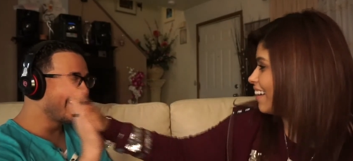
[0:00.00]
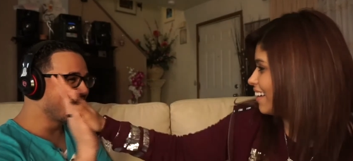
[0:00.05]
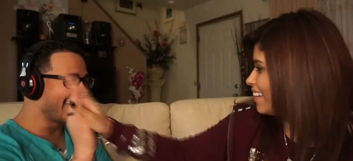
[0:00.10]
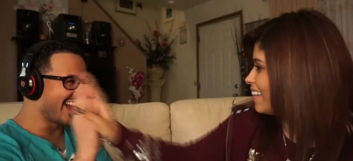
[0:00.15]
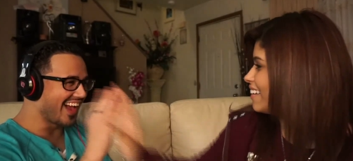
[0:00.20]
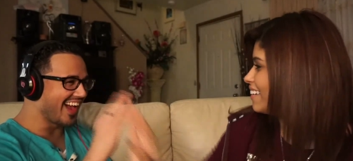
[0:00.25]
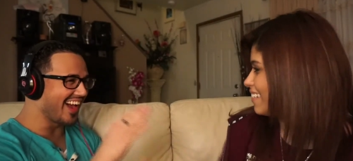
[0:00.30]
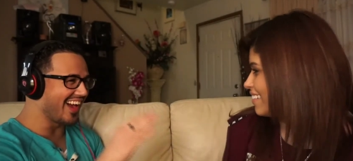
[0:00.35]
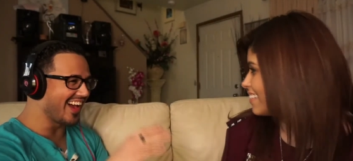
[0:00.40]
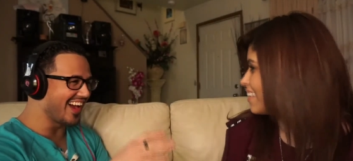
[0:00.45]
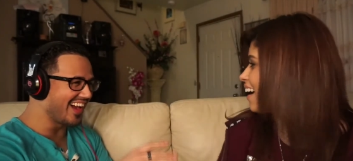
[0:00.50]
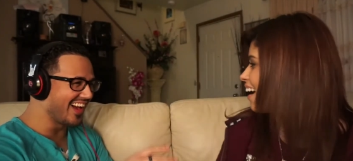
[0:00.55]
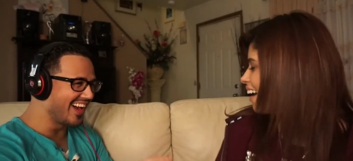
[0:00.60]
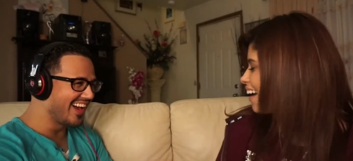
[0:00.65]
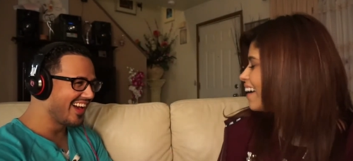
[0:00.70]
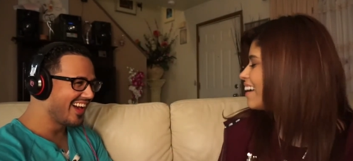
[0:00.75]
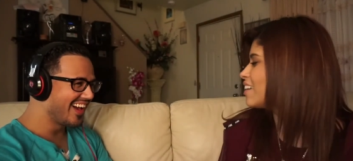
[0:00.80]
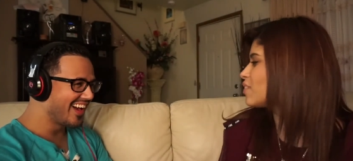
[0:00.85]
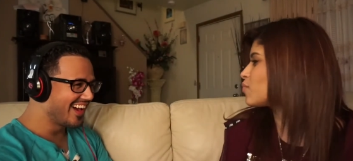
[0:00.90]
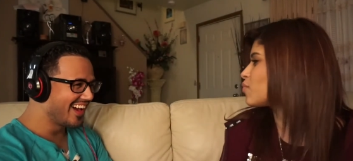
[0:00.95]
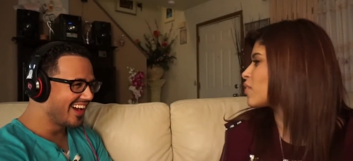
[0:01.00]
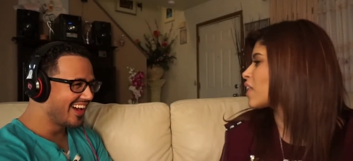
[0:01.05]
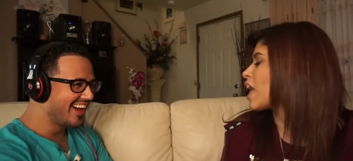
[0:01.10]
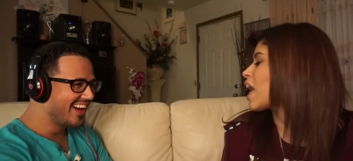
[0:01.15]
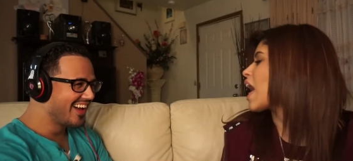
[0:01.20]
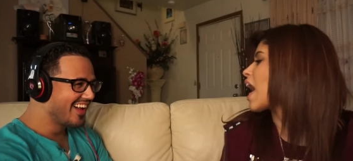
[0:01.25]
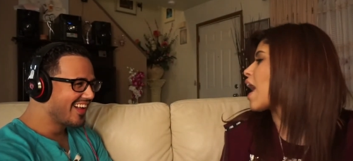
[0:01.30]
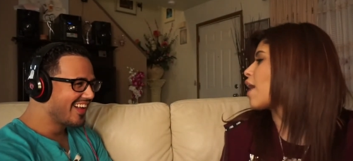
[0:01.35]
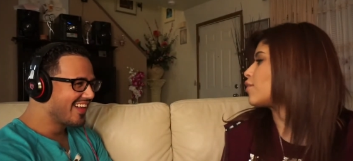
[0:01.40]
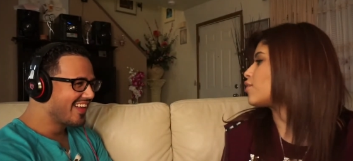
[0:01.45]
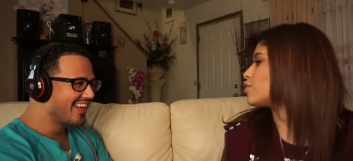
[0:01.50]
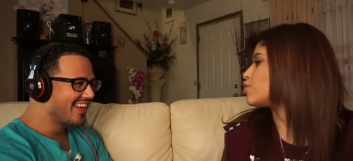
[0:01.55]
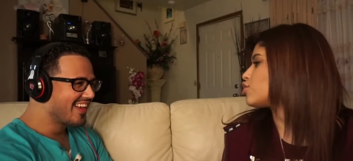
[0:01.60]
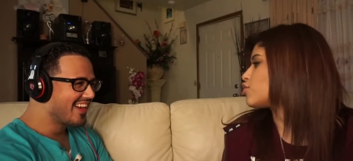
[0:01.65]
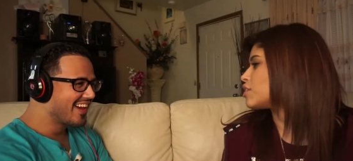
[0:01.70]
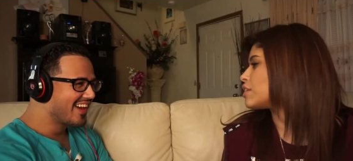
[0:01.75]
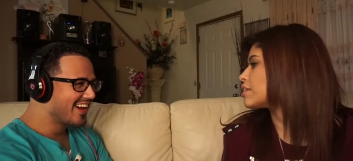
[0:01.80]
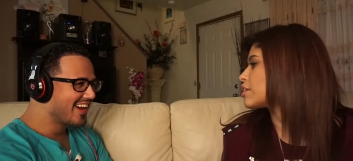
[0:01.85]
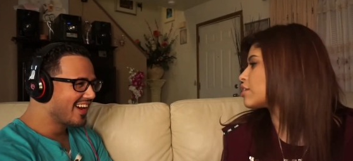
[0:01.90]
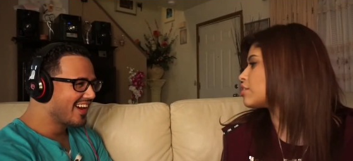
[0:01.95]
Speaker 1: Yeah. yeah. How to
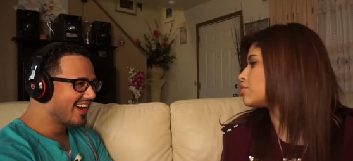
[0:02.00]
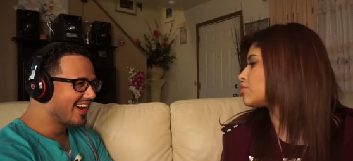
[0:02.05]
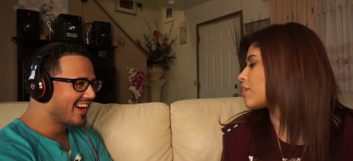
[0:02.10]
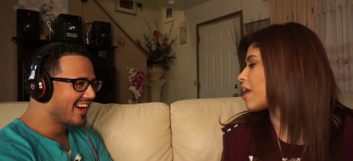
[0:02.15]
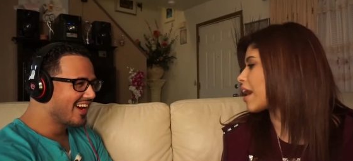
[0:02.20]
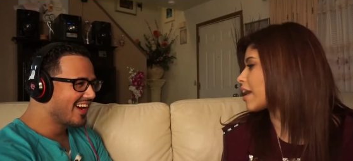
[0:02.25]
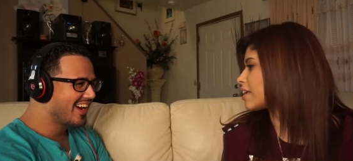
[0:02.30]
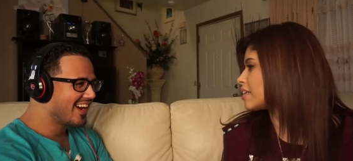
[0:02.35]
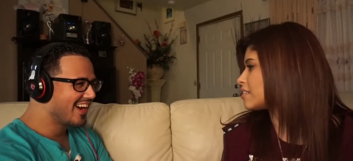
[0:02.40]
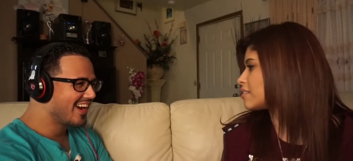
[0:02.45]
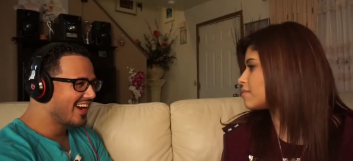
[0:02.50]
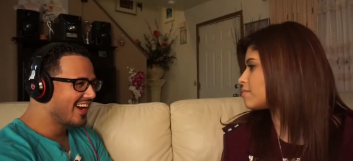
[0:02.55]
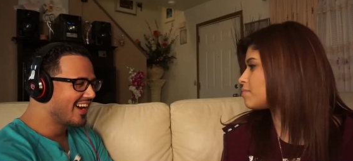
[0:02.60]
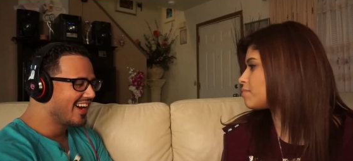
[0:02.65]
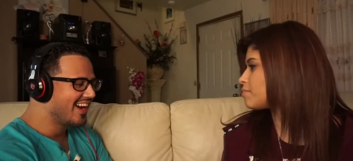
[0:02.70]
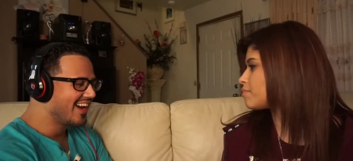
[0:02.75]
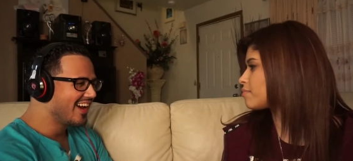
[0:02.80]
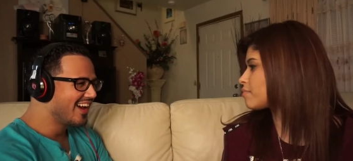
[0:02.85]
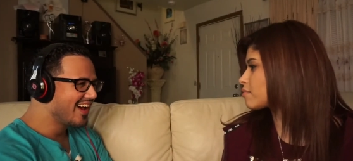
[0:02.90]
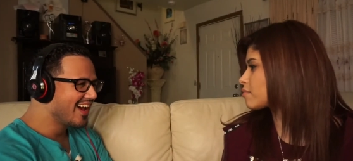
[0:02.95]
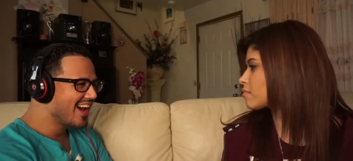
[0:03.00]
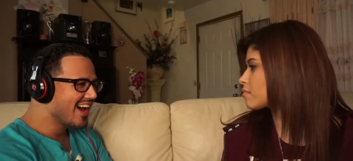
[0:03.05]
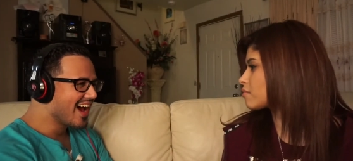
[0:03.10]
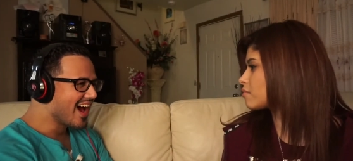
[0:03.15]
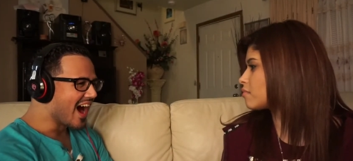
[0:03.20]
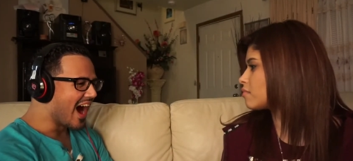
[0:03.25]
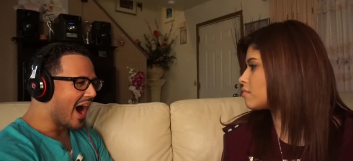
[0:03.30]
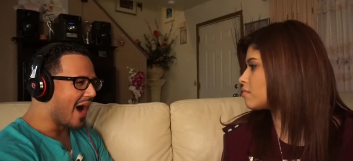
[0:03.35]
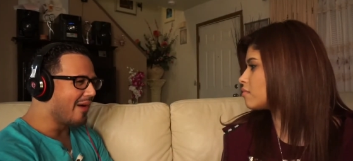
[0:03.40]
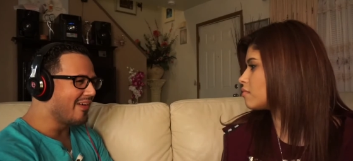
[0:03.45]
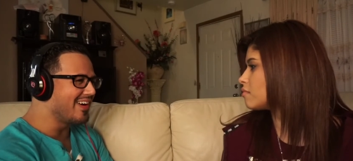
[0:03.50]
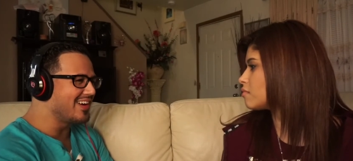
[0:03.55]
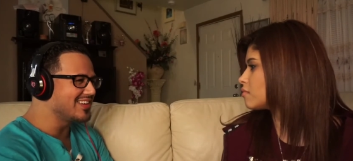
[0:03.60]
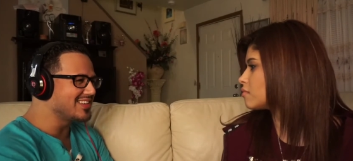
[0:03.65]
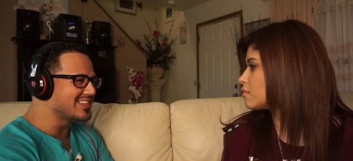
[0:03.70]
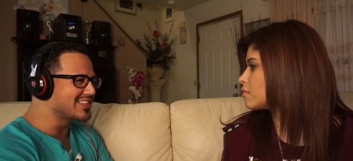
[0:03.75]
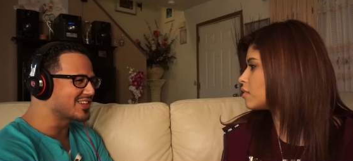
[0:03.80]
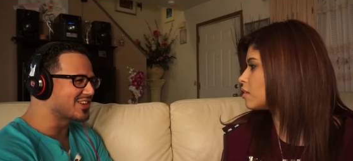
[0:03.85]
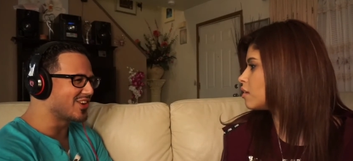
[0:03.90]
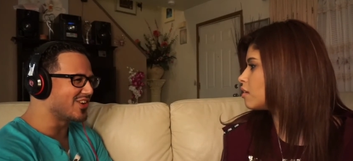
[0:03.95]
Train Your Dragon.
Speaker 2: How
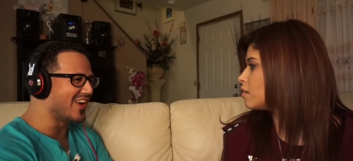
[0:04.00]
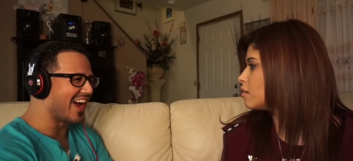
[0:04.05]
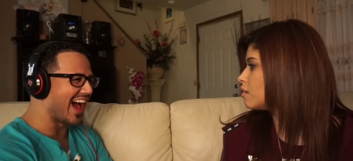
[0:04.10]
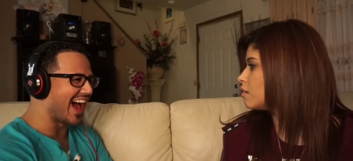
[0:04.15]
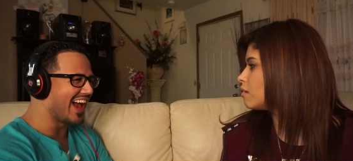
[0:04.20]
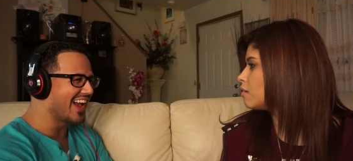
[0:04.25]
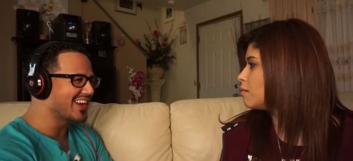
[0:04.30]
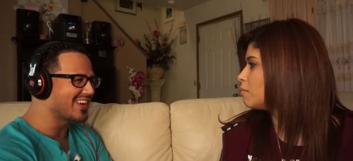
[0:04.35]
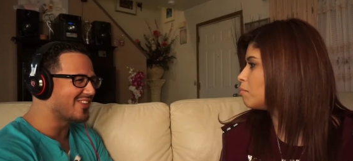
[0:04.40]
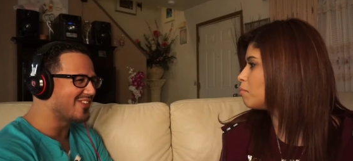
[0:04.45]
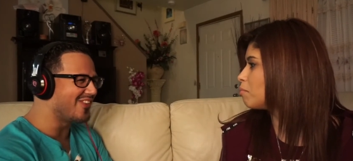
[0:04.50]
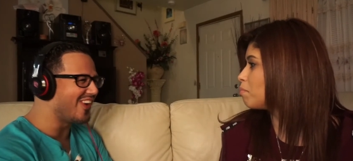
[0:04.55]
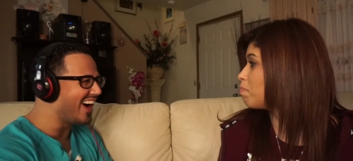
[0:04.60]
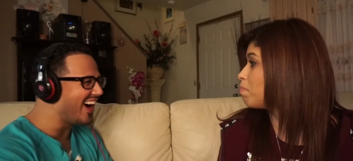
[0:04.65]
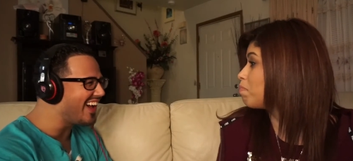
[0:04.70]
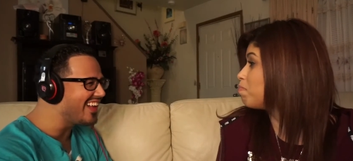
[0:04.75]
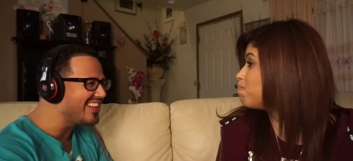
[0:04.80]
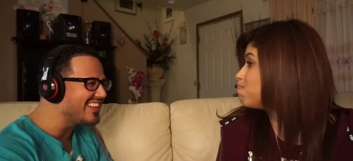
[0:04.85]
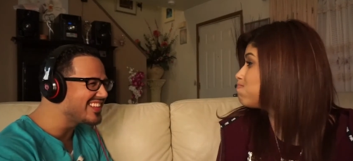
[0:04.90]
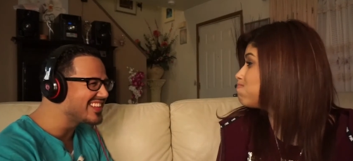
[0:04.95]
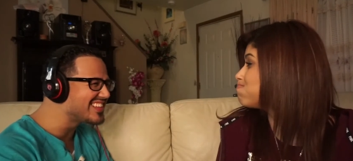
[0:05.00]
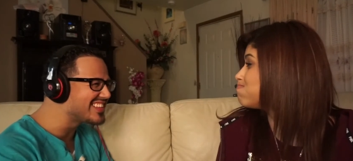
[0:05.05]
is crack? What?